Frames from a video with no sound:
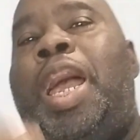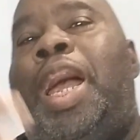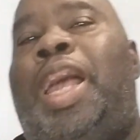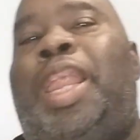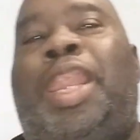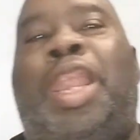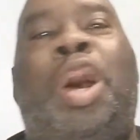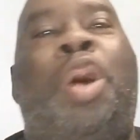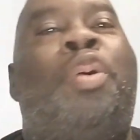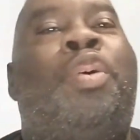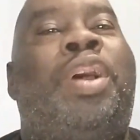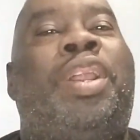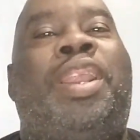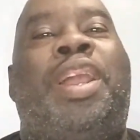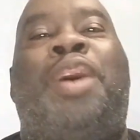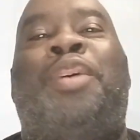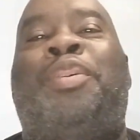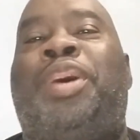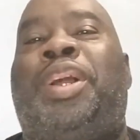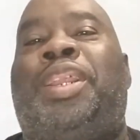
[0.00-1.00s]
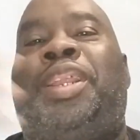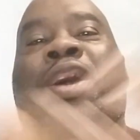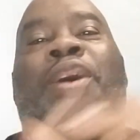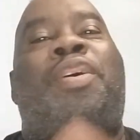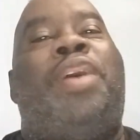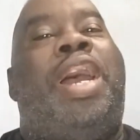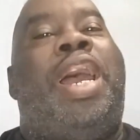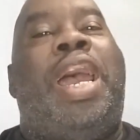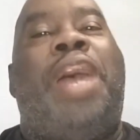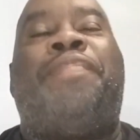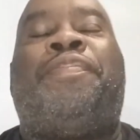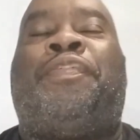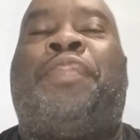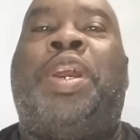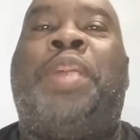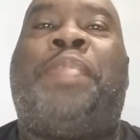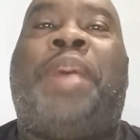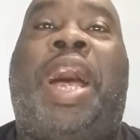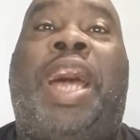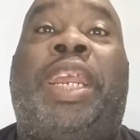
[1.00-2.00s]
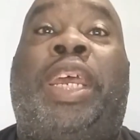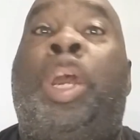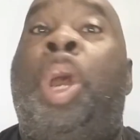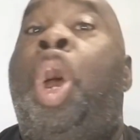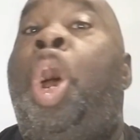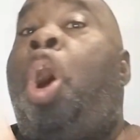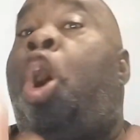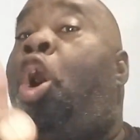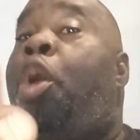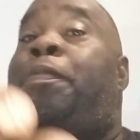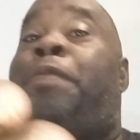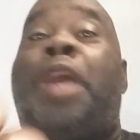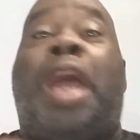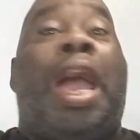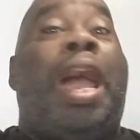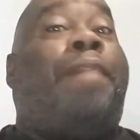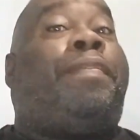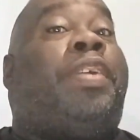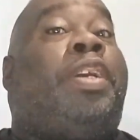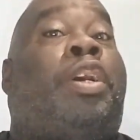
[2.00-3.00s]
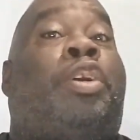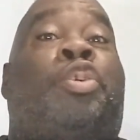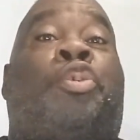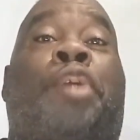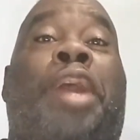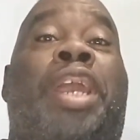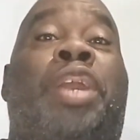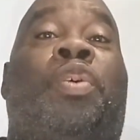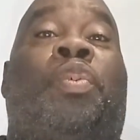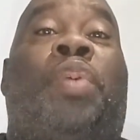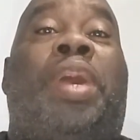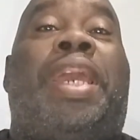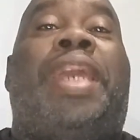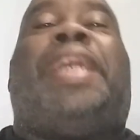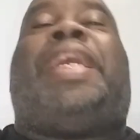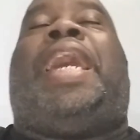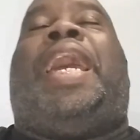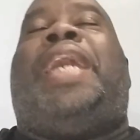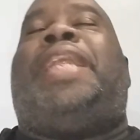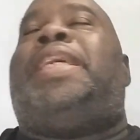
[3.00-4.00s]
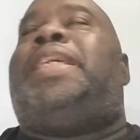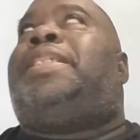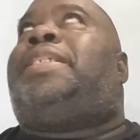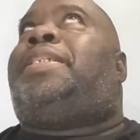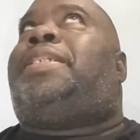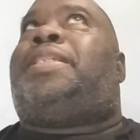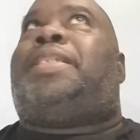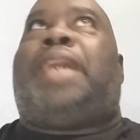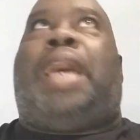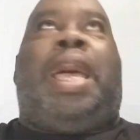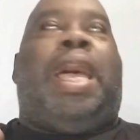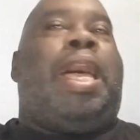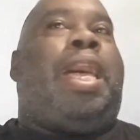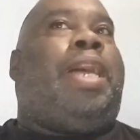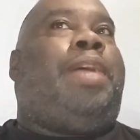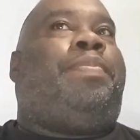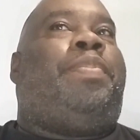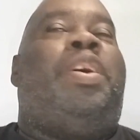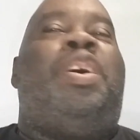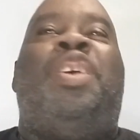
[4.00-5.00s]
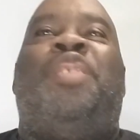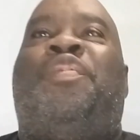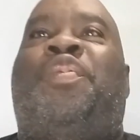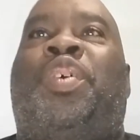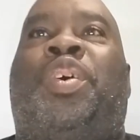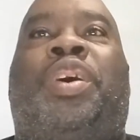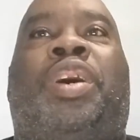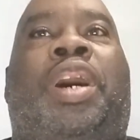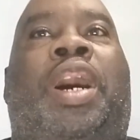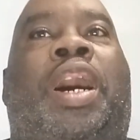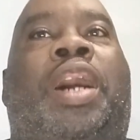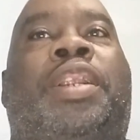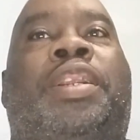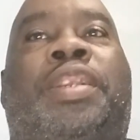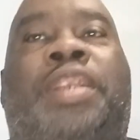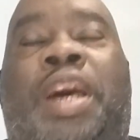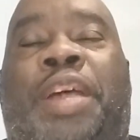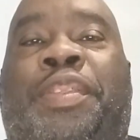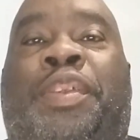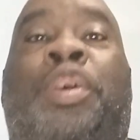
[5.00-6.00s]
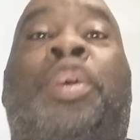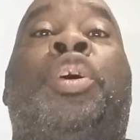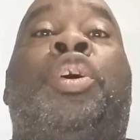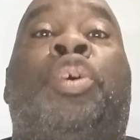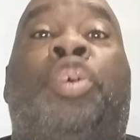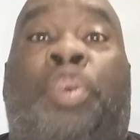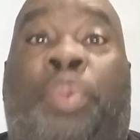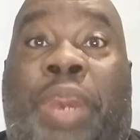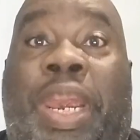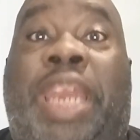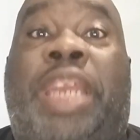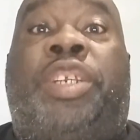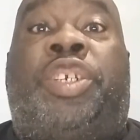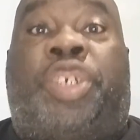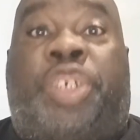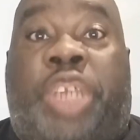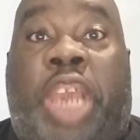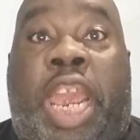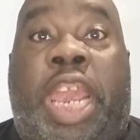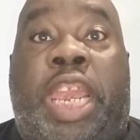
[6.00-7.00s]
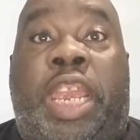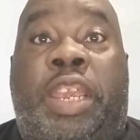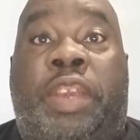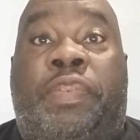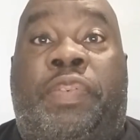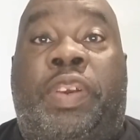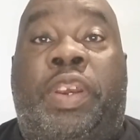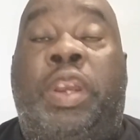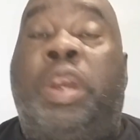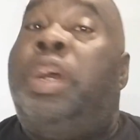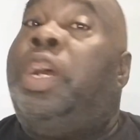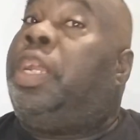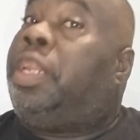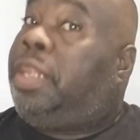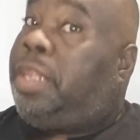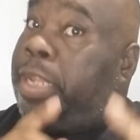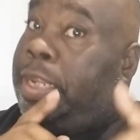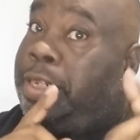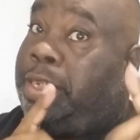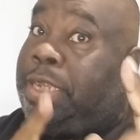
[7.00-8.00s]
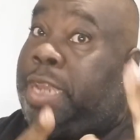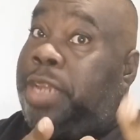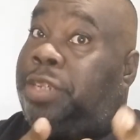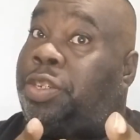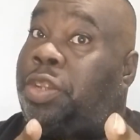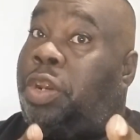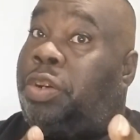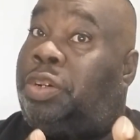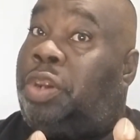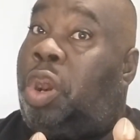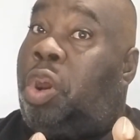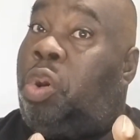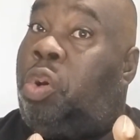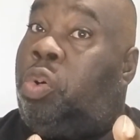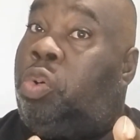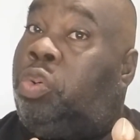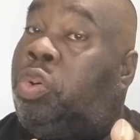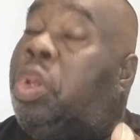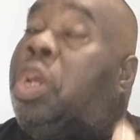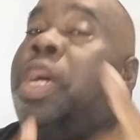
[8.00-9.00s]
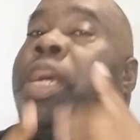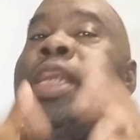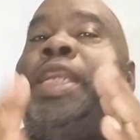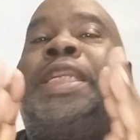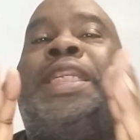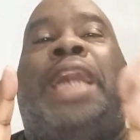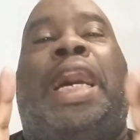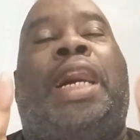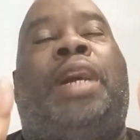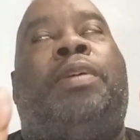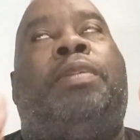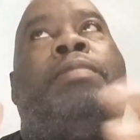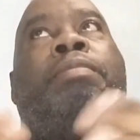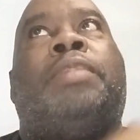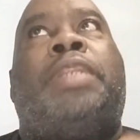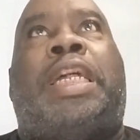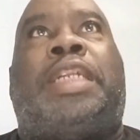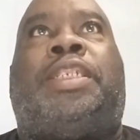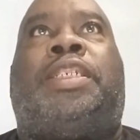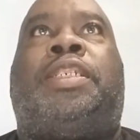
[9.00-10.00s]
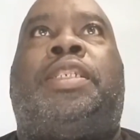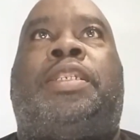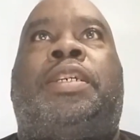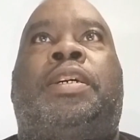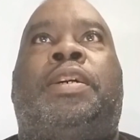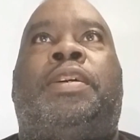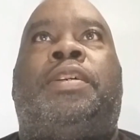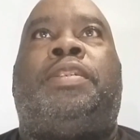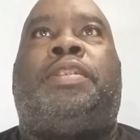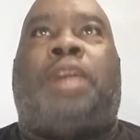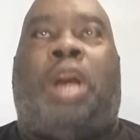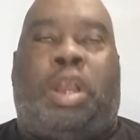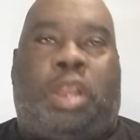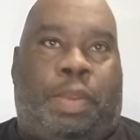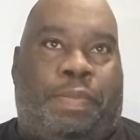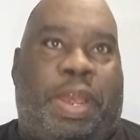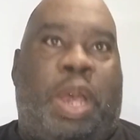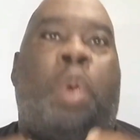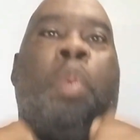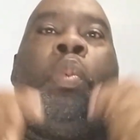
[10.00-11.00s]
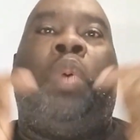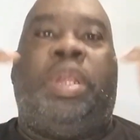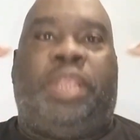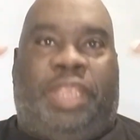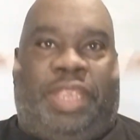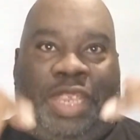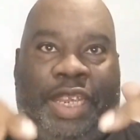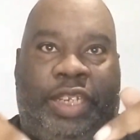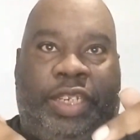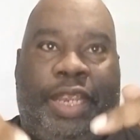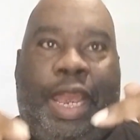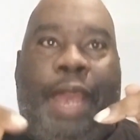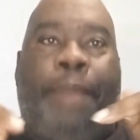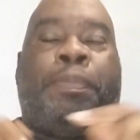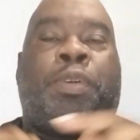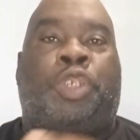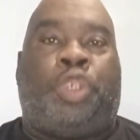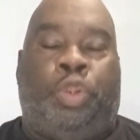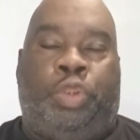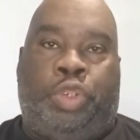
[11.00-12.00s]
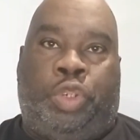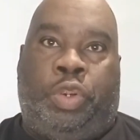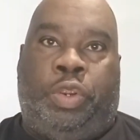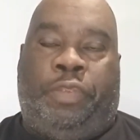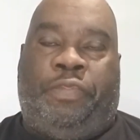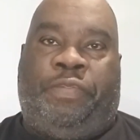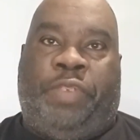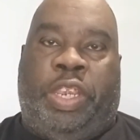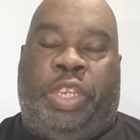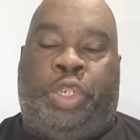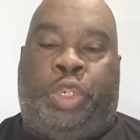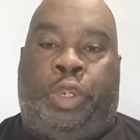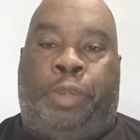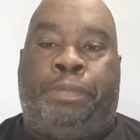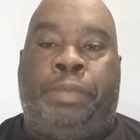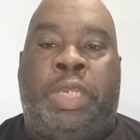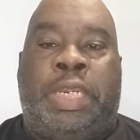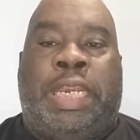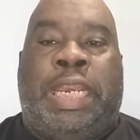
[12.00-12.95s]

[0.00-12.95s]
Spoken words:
Hello, everybody. Hope you're having a great week, and it's time for another great shave. At least that's our goal. Now, let's talk about what this episode is going to feature.